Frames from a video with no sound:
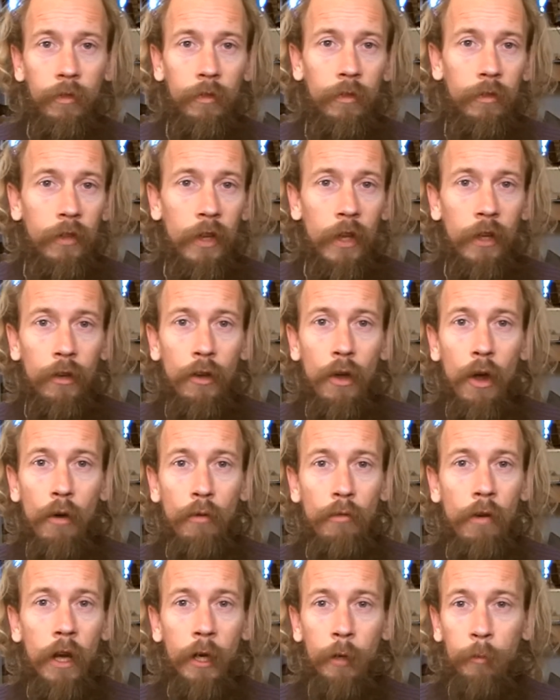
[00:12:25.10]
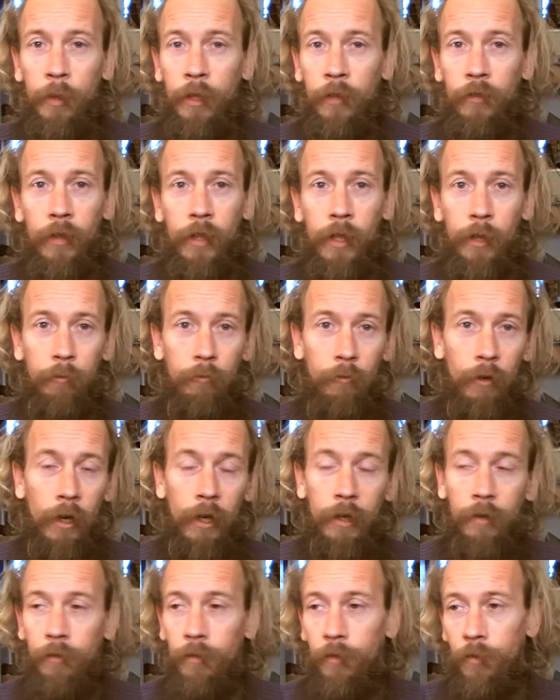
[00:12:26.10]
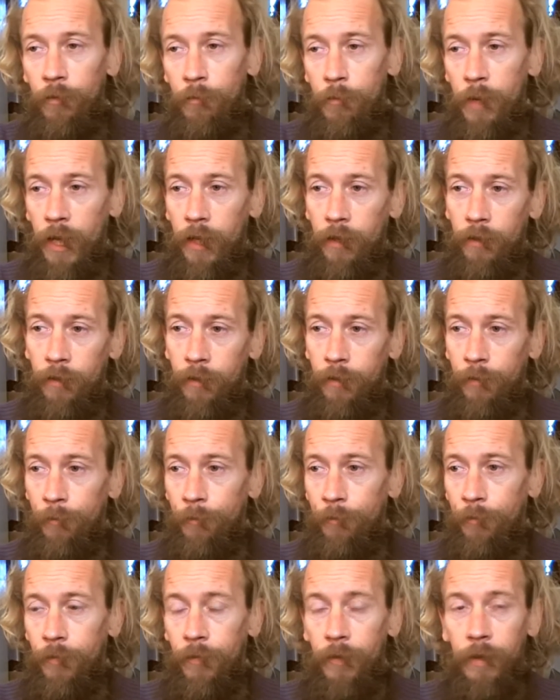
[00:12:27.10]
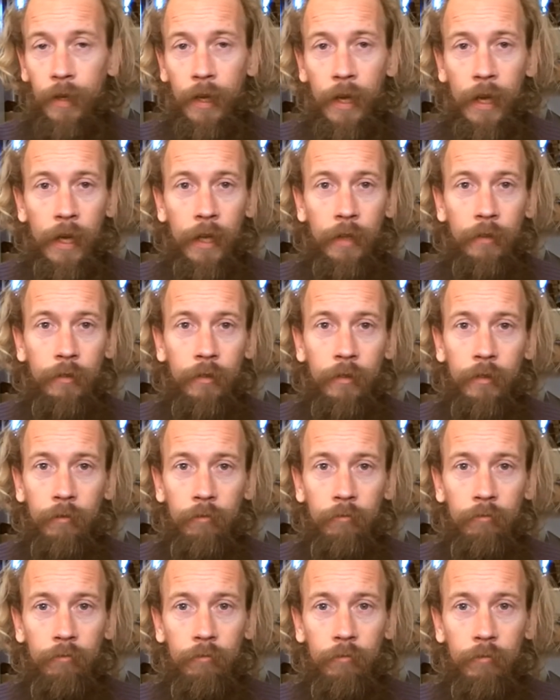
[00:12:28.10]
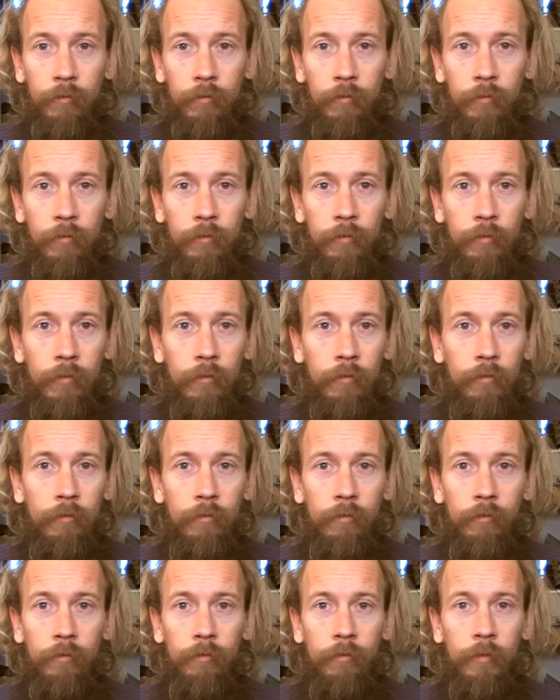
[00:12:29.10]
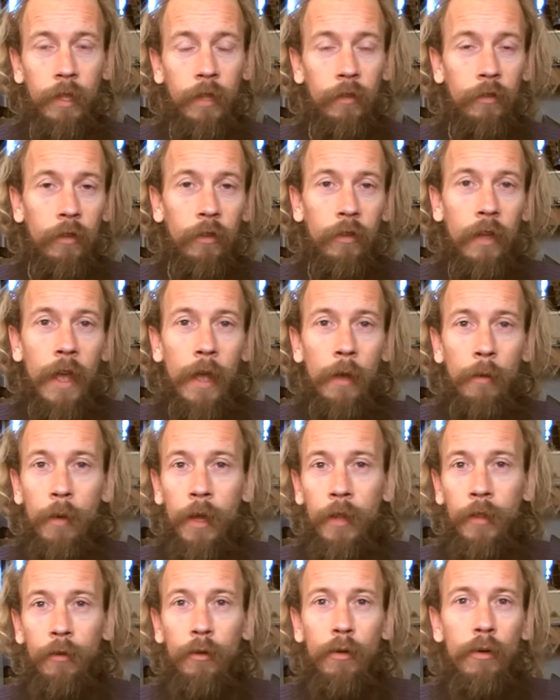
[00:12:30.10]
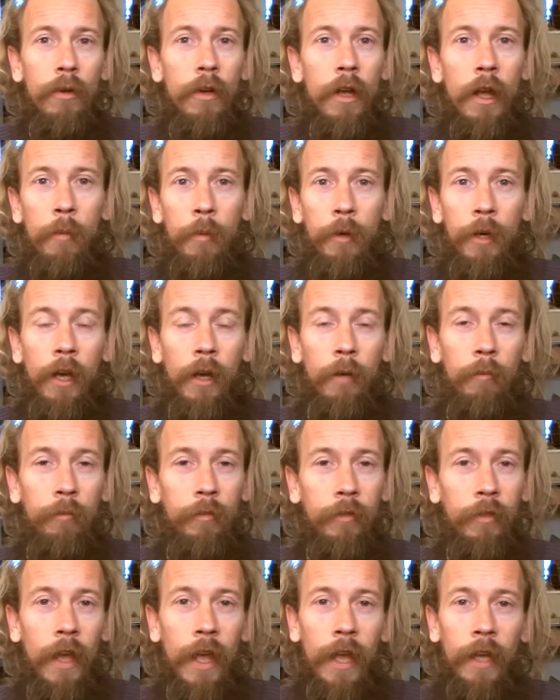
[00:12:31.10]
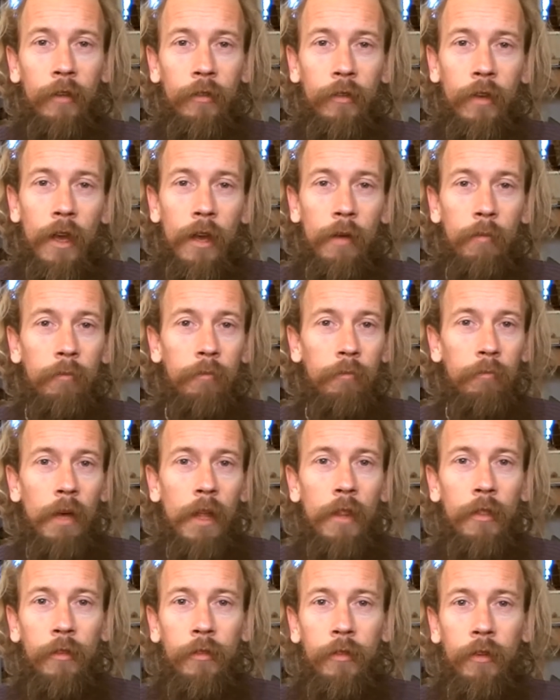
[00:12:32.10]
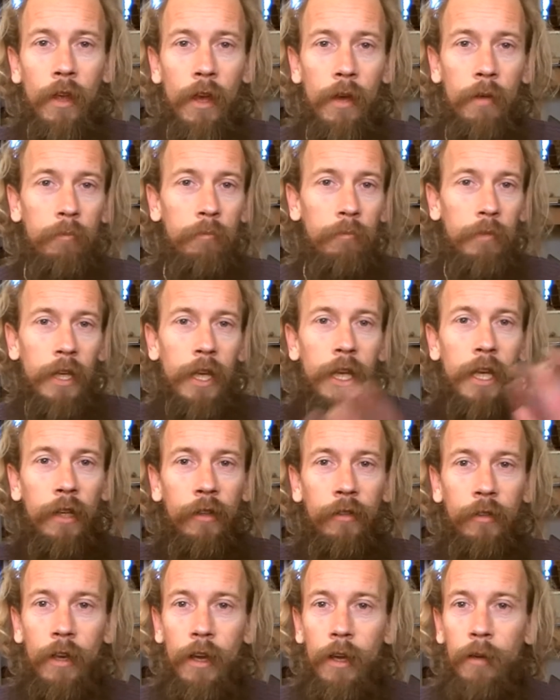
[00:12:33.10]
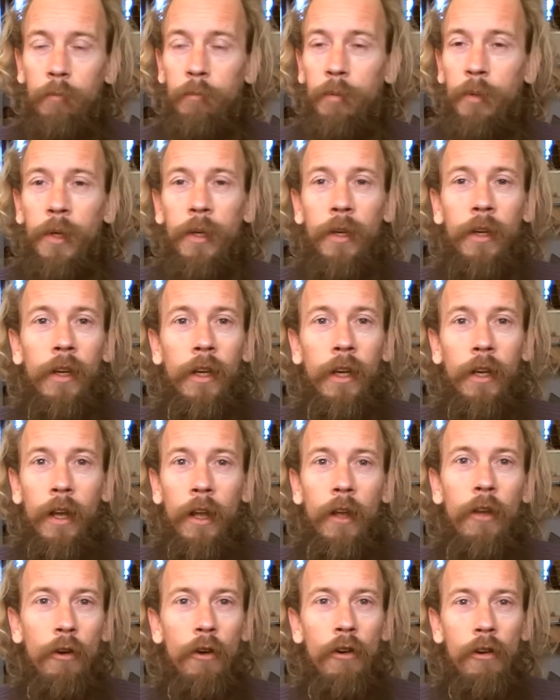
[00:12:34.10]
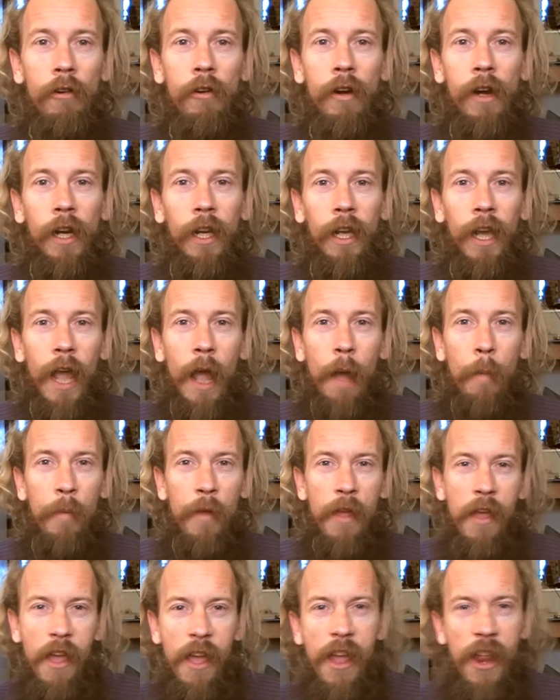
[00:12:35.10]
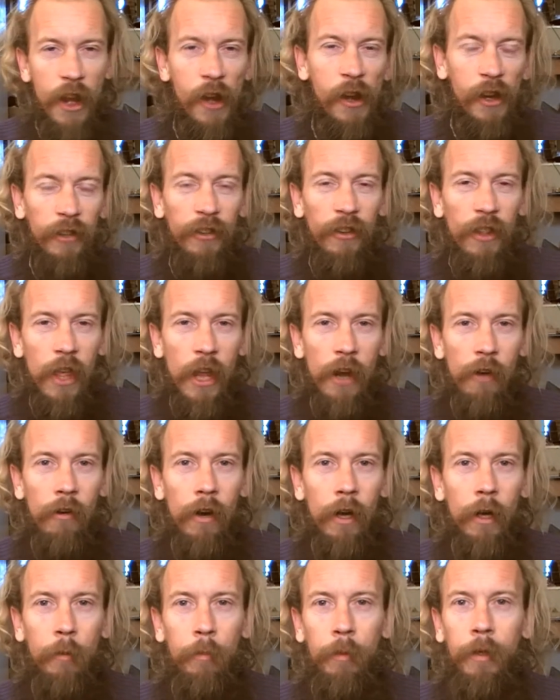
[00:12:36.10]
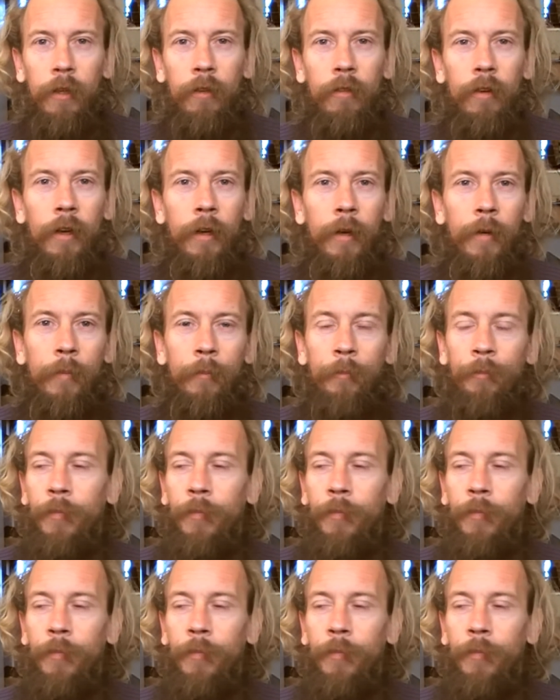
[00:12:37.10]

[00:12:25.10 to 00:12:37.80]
Say you've got a rugby team, right, of men, and it's a day when they're all coming up, days up, months up, years up, and they're all really happy and into their rugby, right?